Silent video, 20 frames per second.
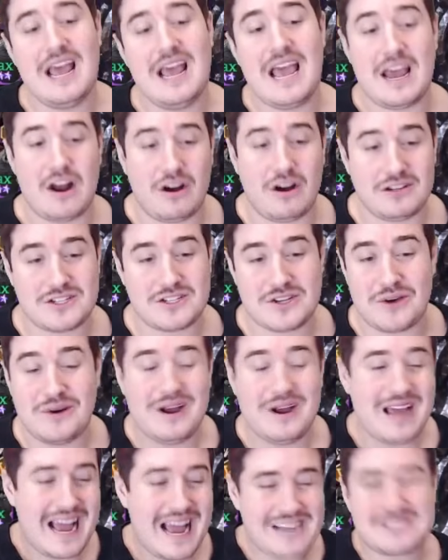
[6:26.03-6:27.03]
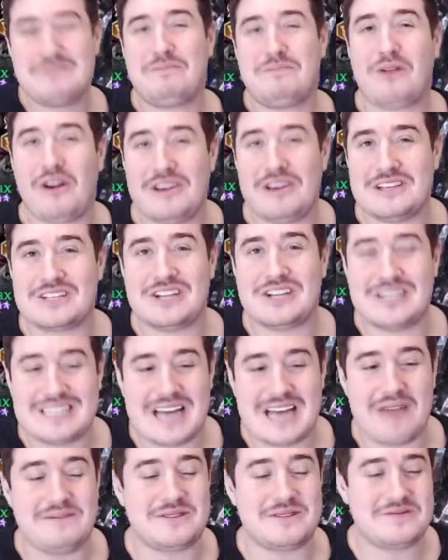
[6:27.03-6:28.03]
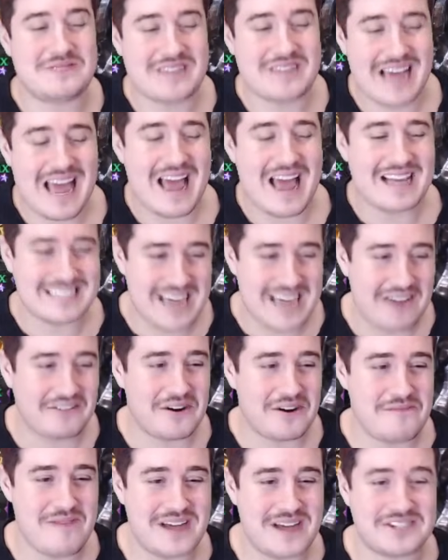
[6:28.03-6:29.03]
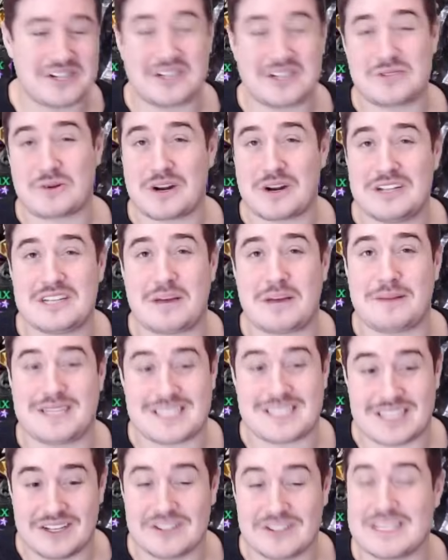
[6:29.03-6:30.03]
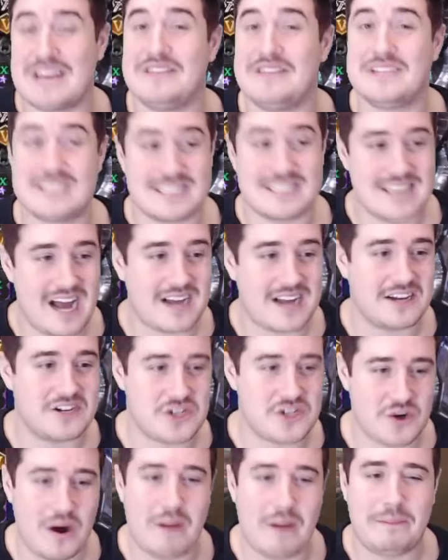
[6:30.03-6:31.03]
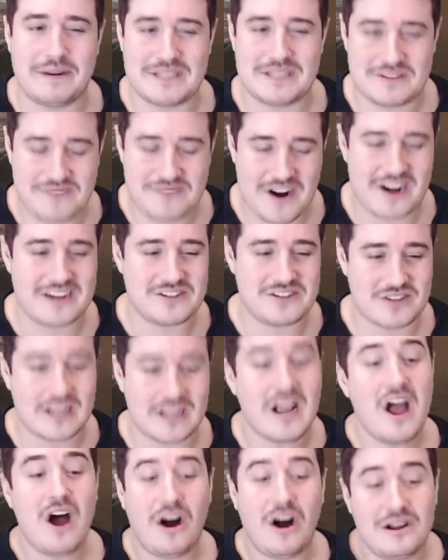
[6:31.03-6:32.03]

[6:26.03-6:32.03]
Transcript: And also, actually, probably as good a time as, as ever to mention, because we're going to talk about skills, and this is not going to show up, but it's very interesting.